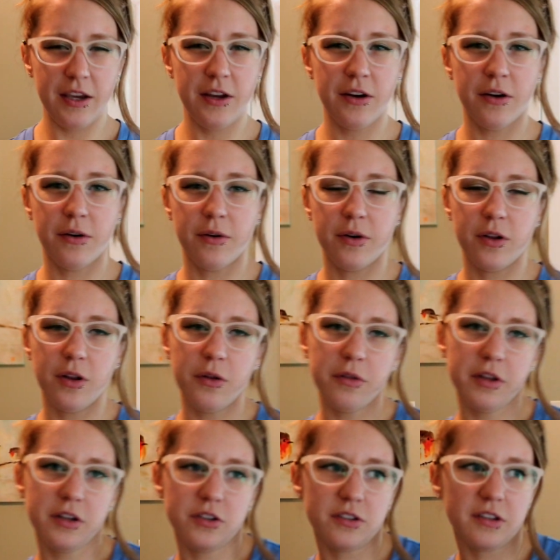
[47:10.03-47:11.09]
you know,
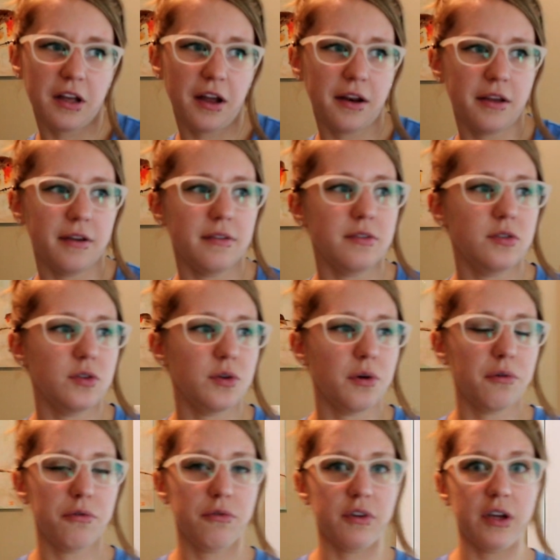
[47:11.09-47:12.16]
clothing just kind of gives you
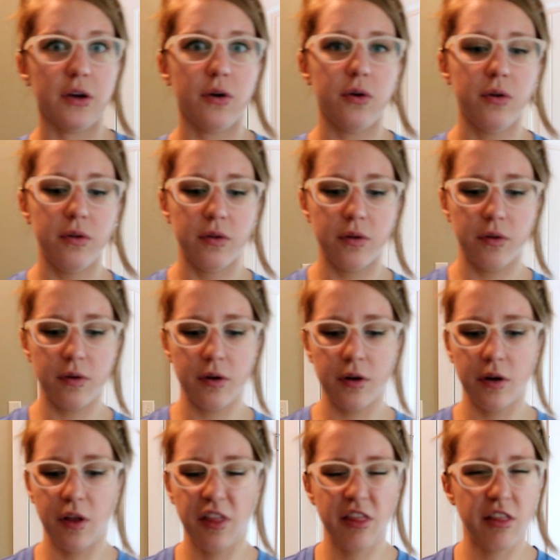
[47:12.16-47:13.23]
a feel
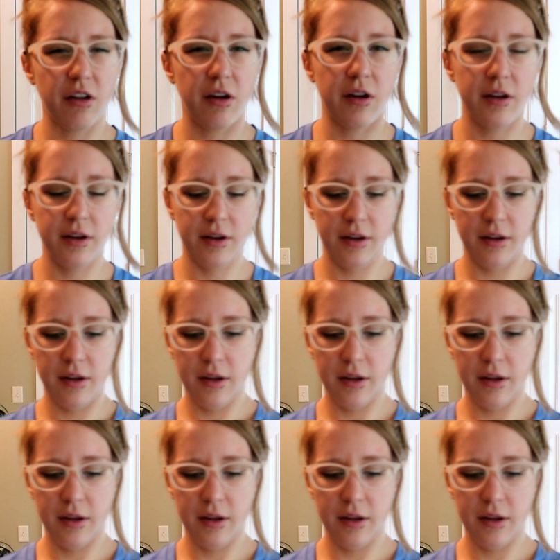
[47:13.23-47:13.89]
or a thought